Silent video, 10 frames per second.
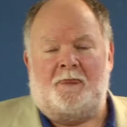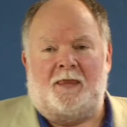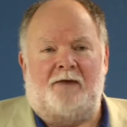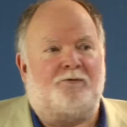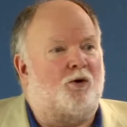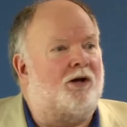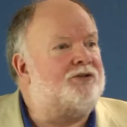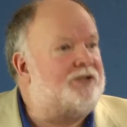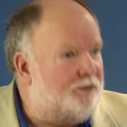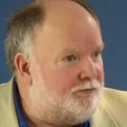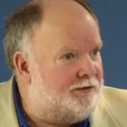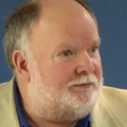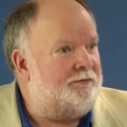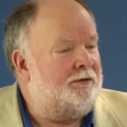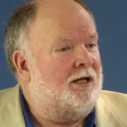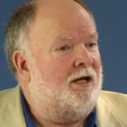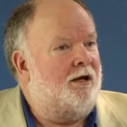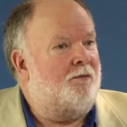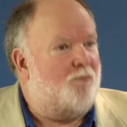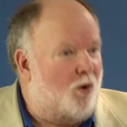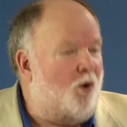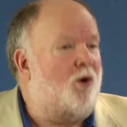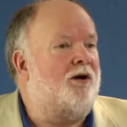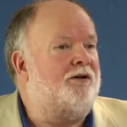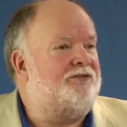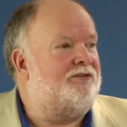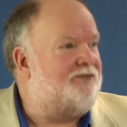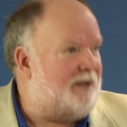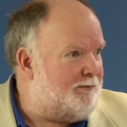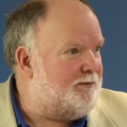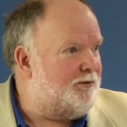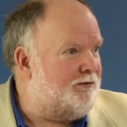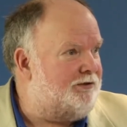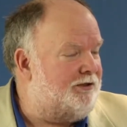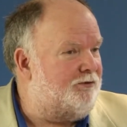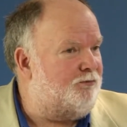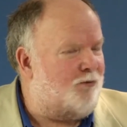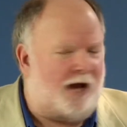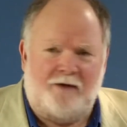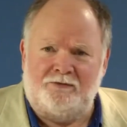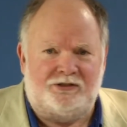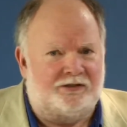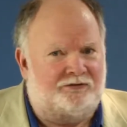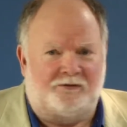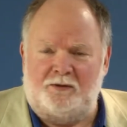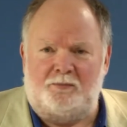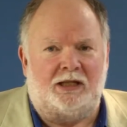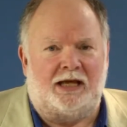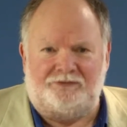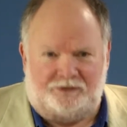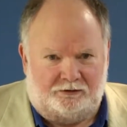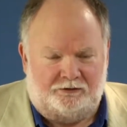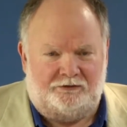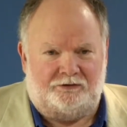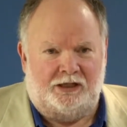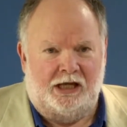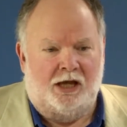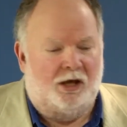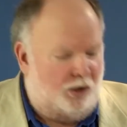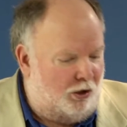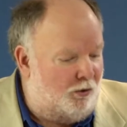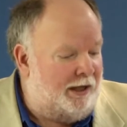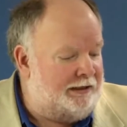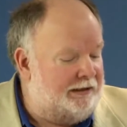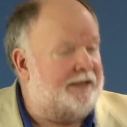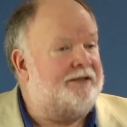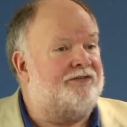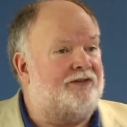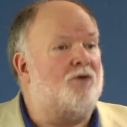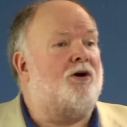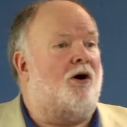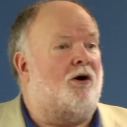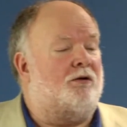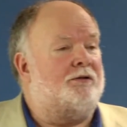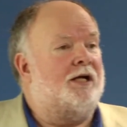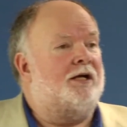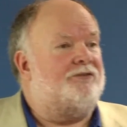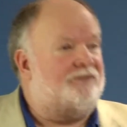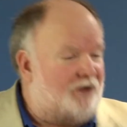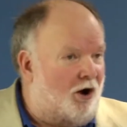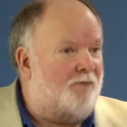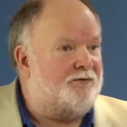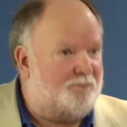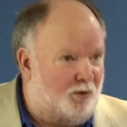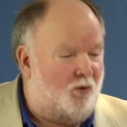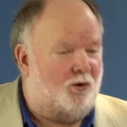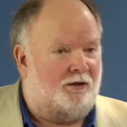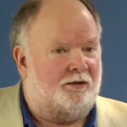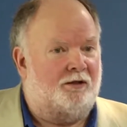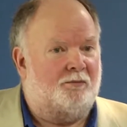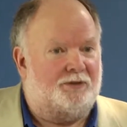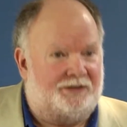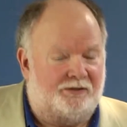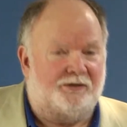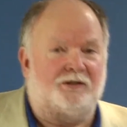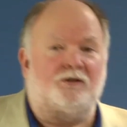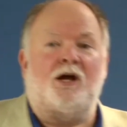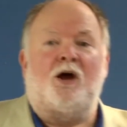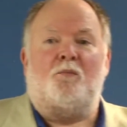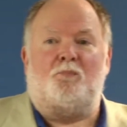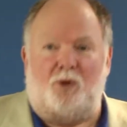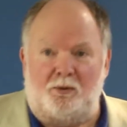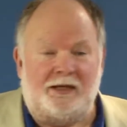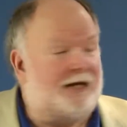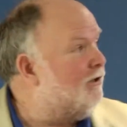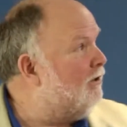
If we want our children more susceptible to the ravages of the molesters, go ahead and let the so called soft porn material permeate your